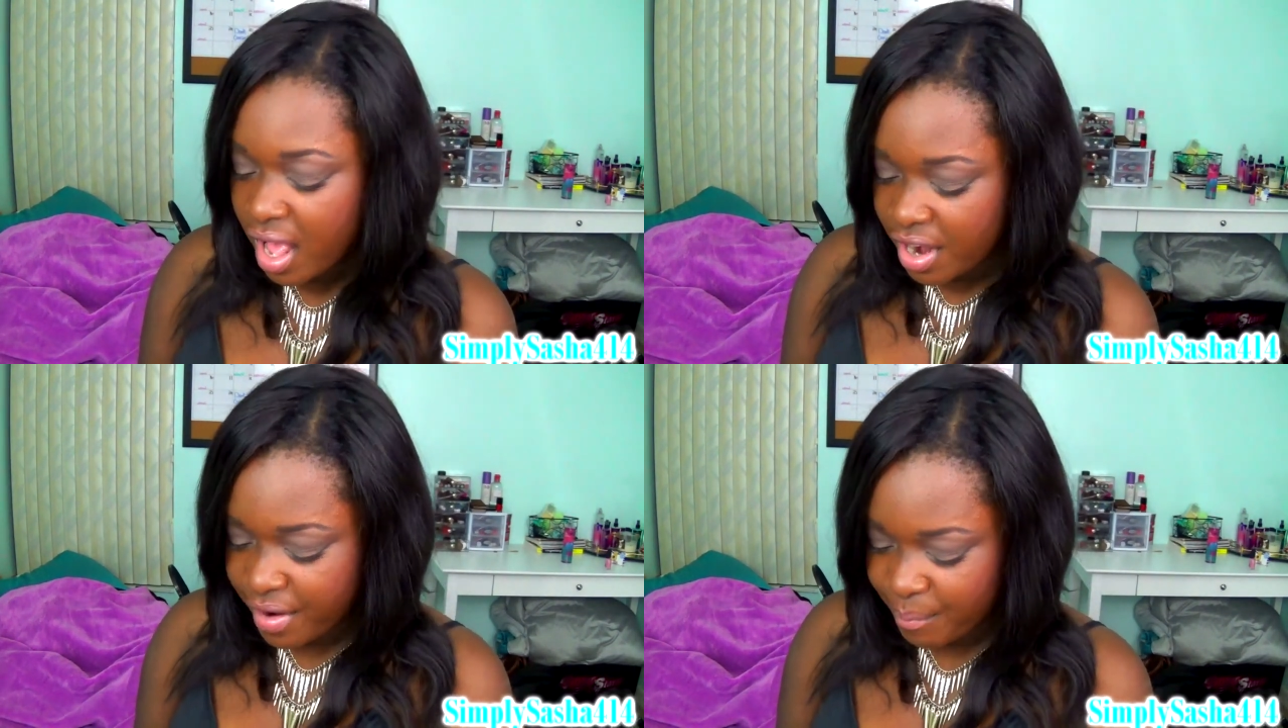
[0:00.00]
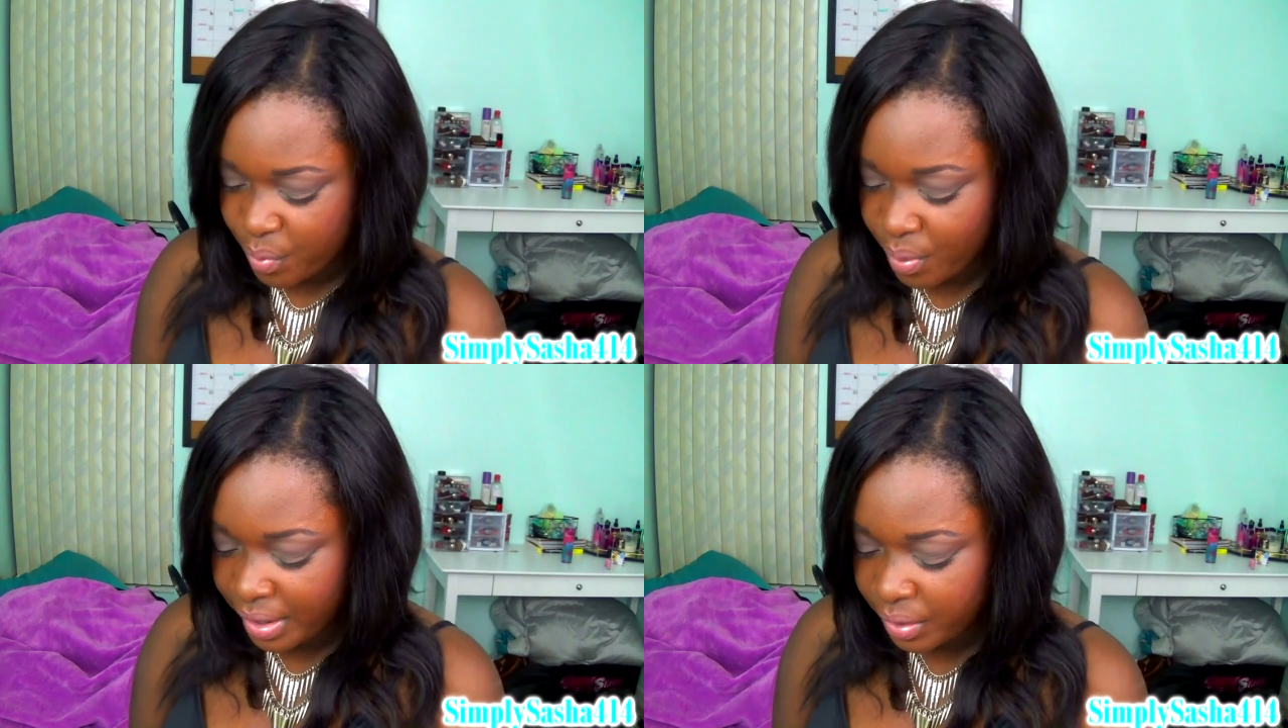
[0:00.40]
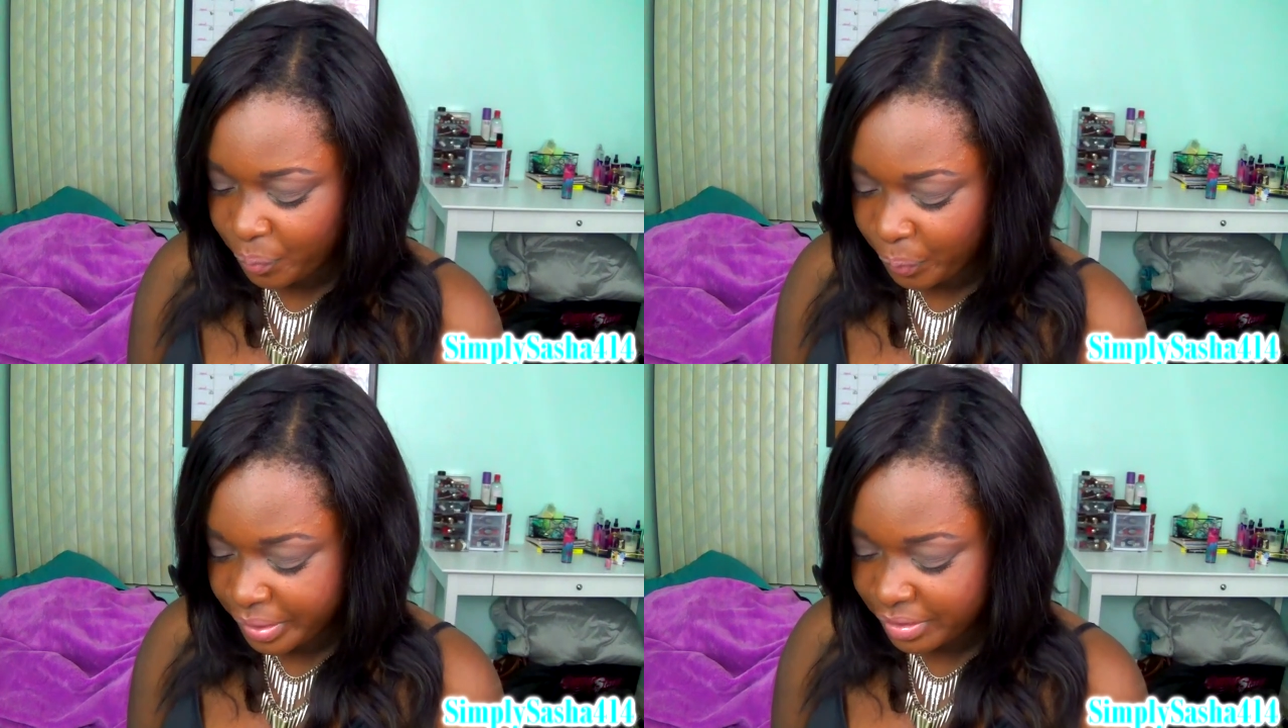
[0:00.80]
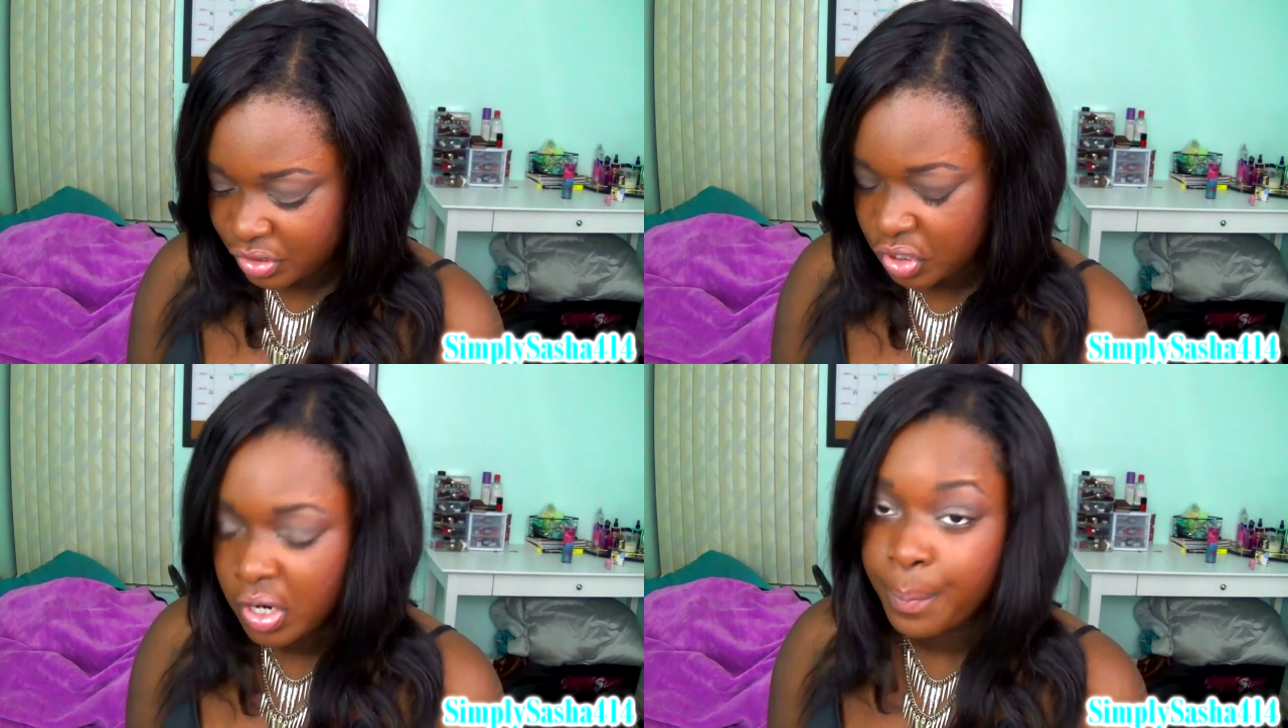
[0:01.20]
Number 1, what
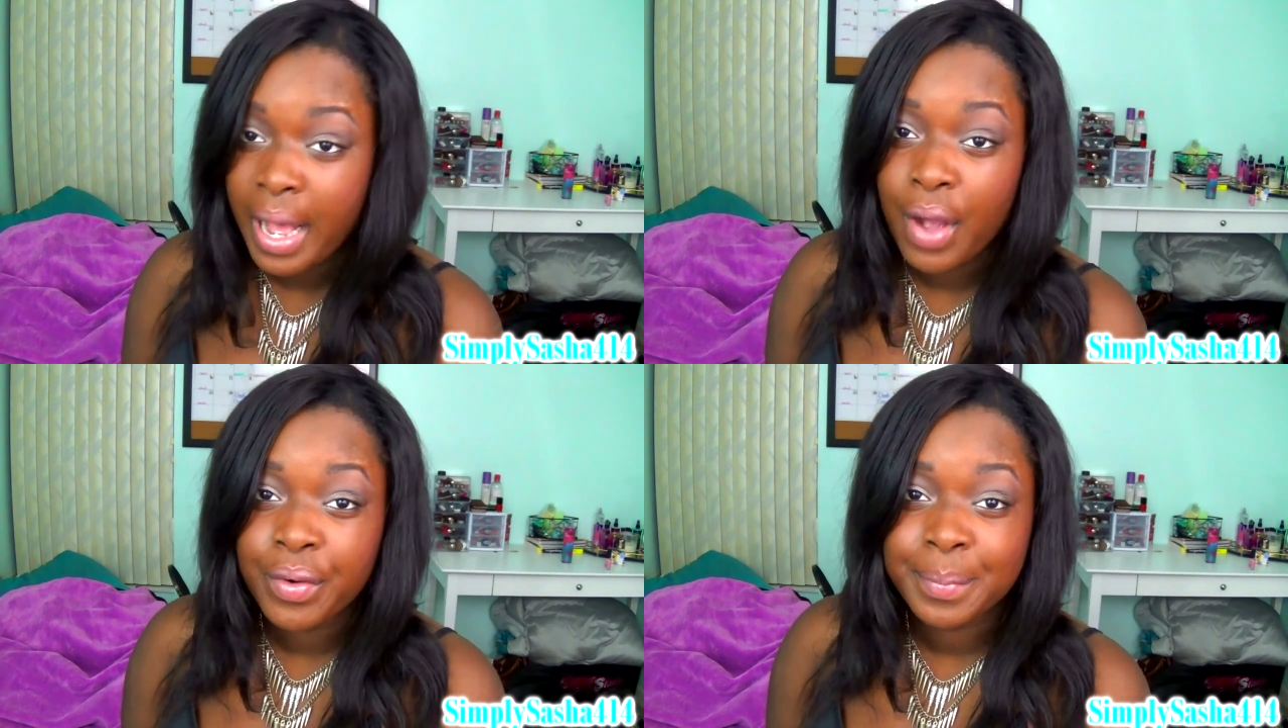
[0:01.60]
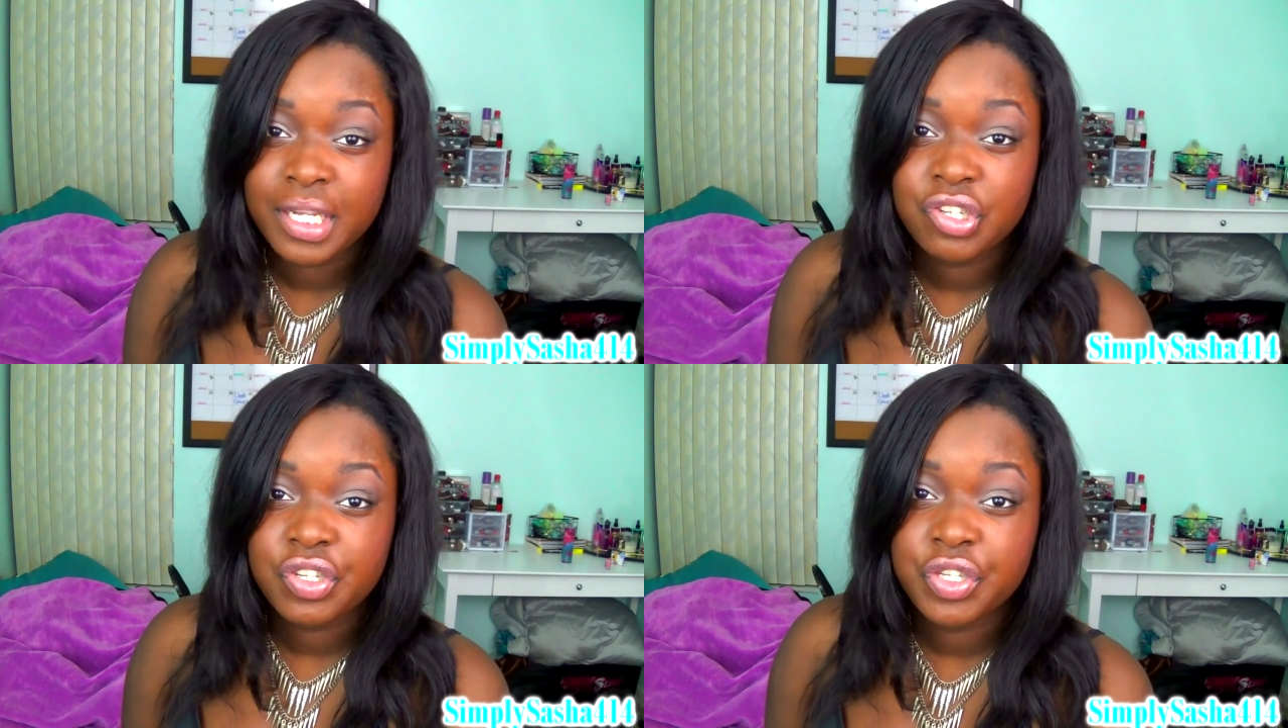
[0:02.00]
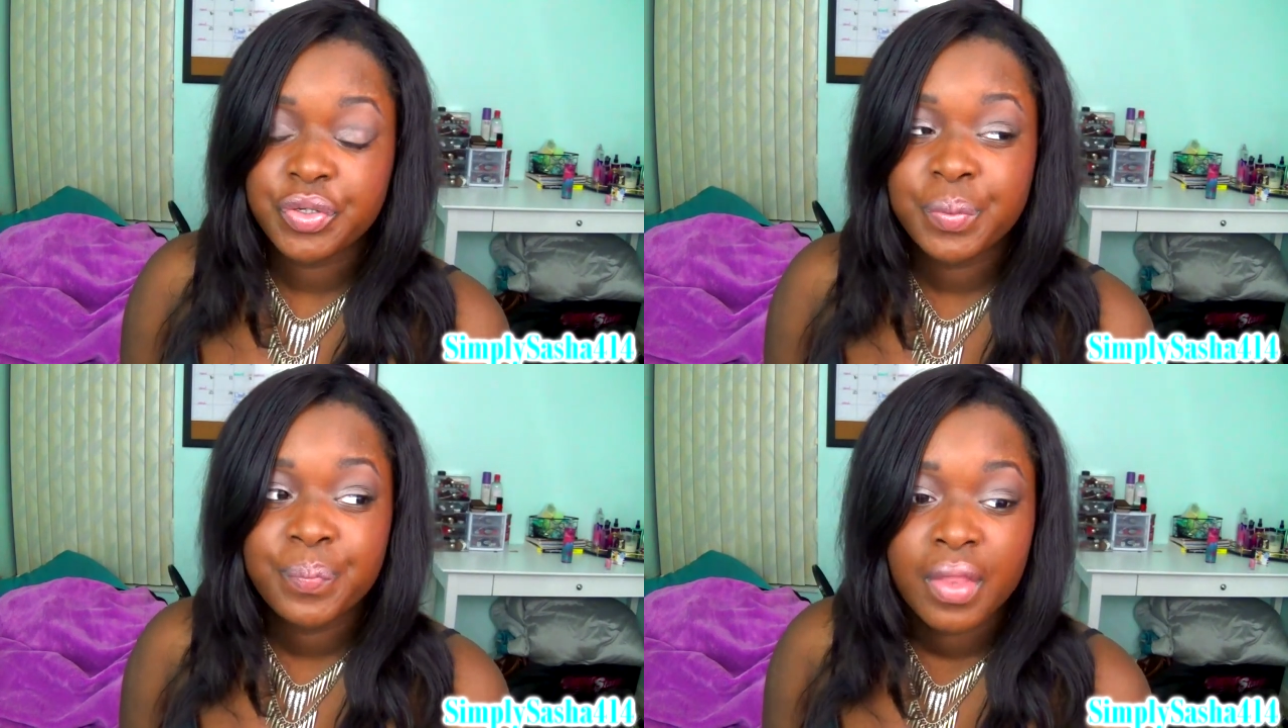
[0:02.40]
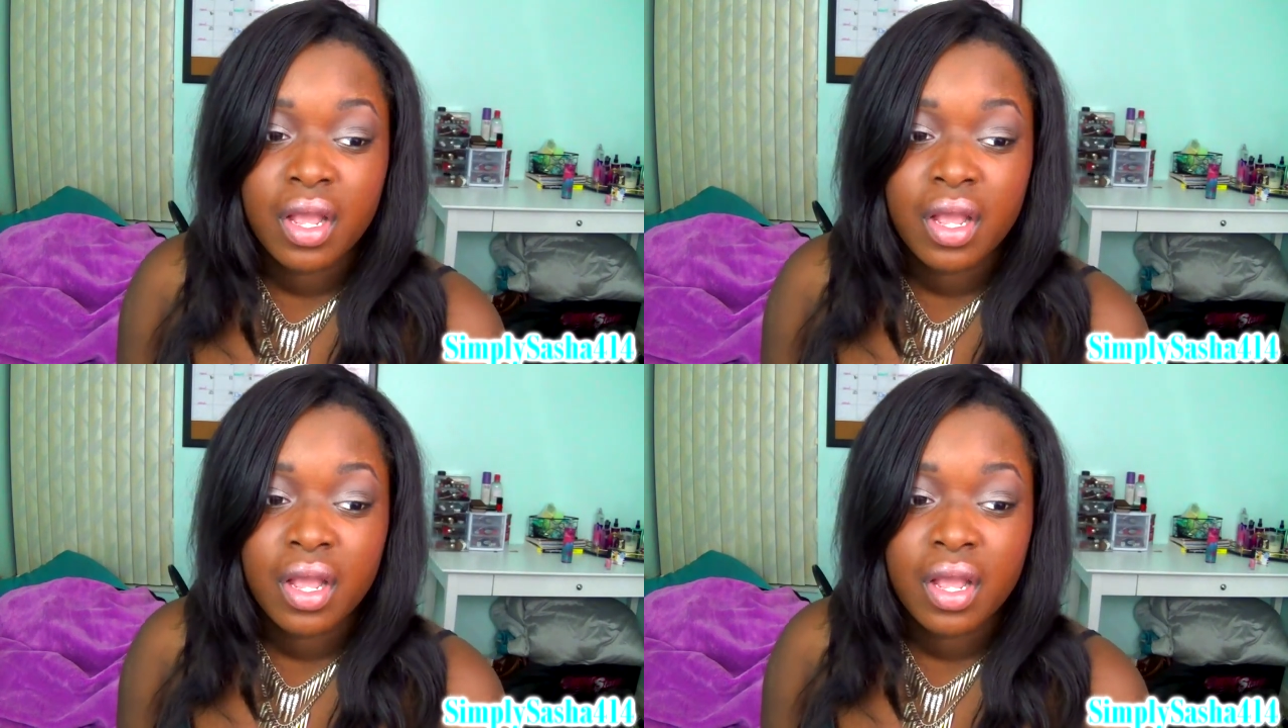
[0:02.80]
does girl power mean to you?